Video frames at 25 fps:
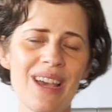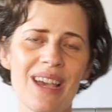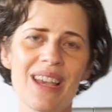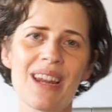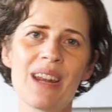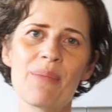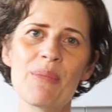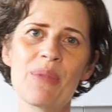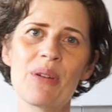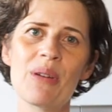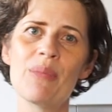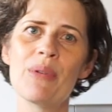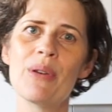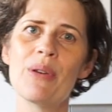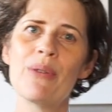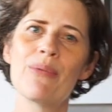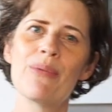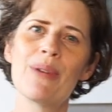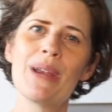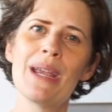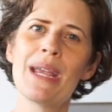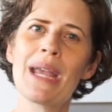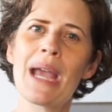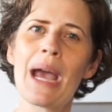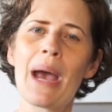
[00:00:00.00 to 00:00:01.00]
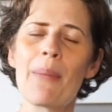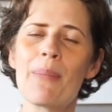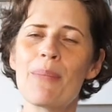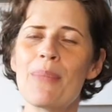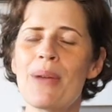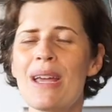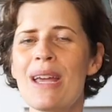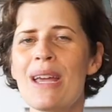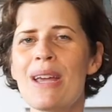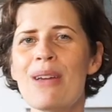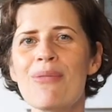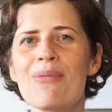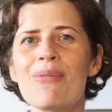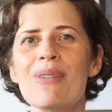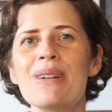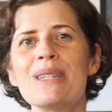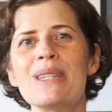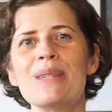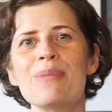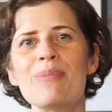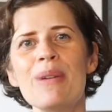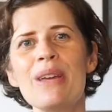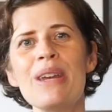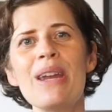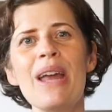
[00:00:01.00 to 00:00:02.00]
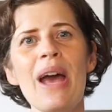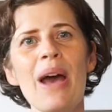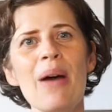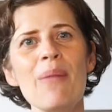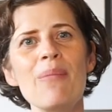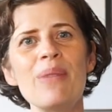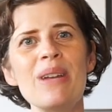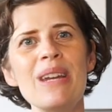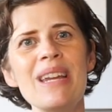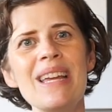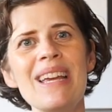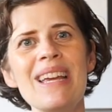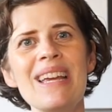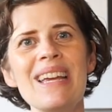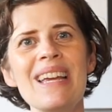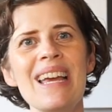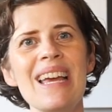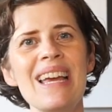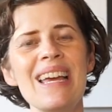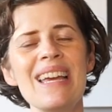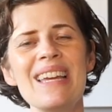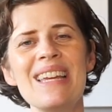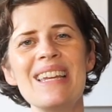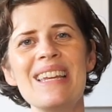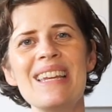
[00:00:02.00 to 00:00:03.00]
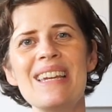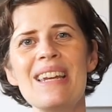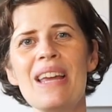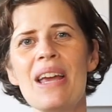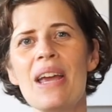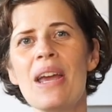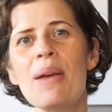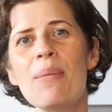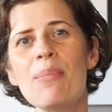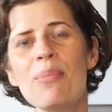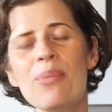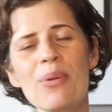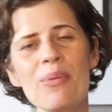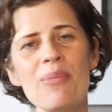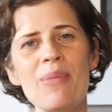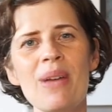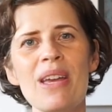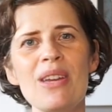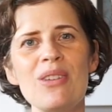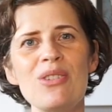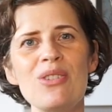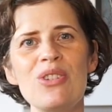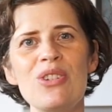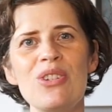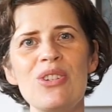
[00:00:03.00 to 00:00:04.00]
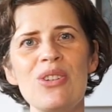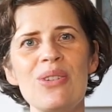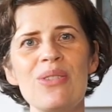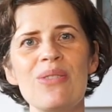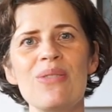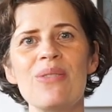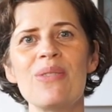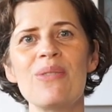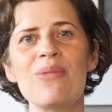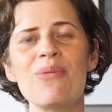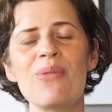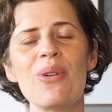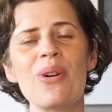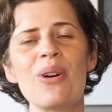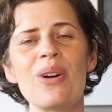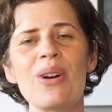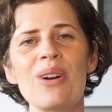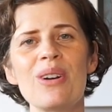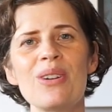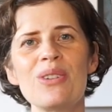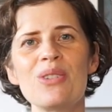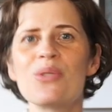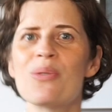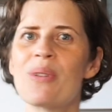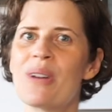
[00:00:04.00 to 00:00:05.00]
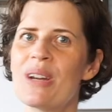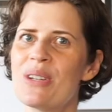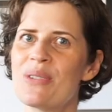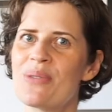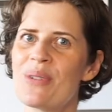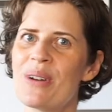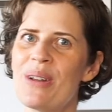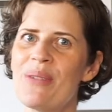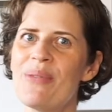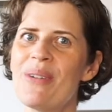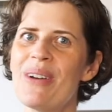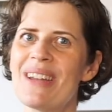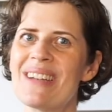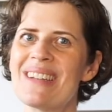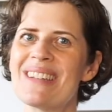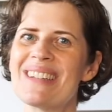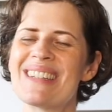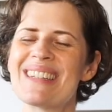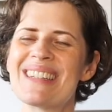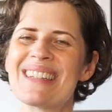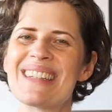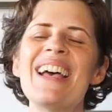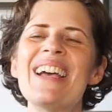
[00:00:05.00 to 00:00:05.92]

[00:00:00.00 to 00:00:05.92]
and I'm going to be recapping what's been happening in April, May, and June for 2021.